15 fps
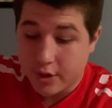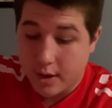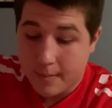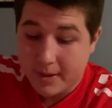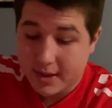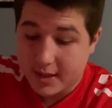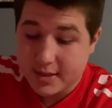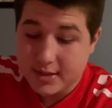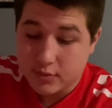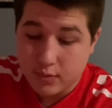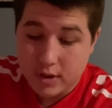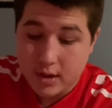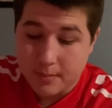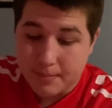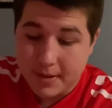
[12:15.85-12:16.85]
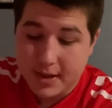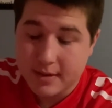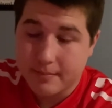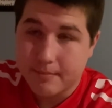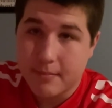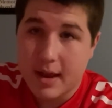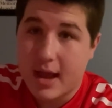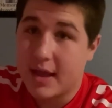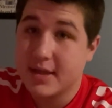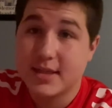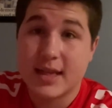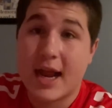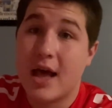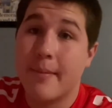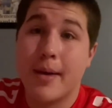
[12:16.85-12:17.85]
I mean, this is this is
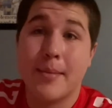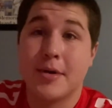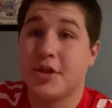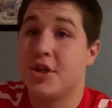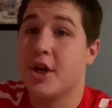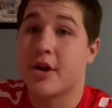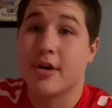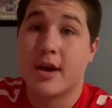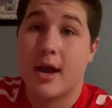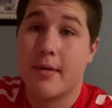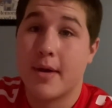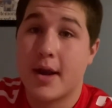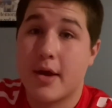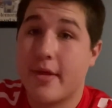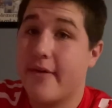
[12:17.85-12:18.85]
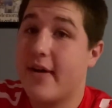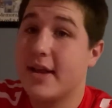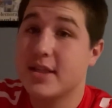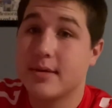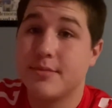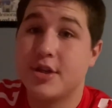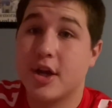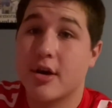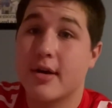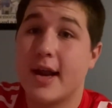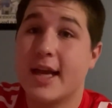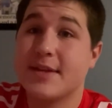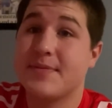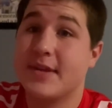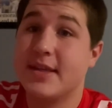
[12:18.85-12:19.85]
an Alabama juggernaut right now. They've had some
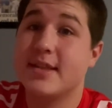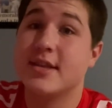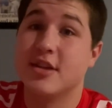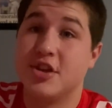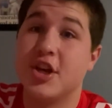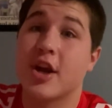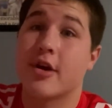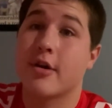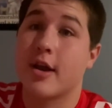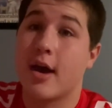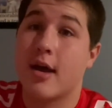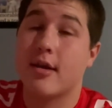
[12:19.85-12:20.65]
juggernauts, but this is a juggernaut.